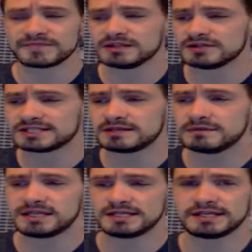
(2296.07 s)
A little
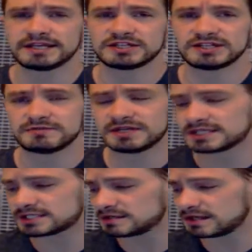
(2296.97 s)
CBD THC
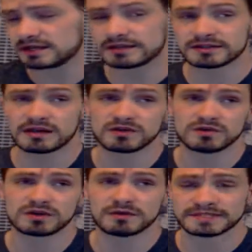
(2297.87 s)
mix. I got a dog who will
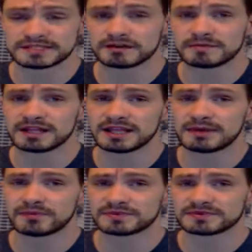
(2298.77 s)
come and sit on my
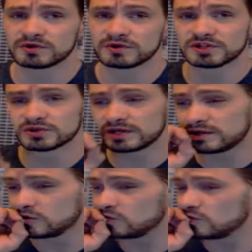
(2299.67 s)
lap when I'm smoking a joint.
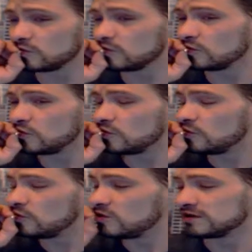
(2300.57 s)

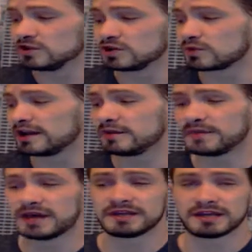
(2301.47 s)
Look right up
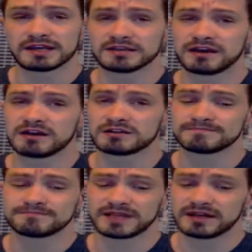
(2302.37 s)
at me like, dog,
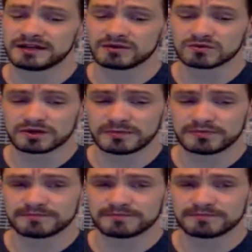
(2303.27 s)
I need a rip.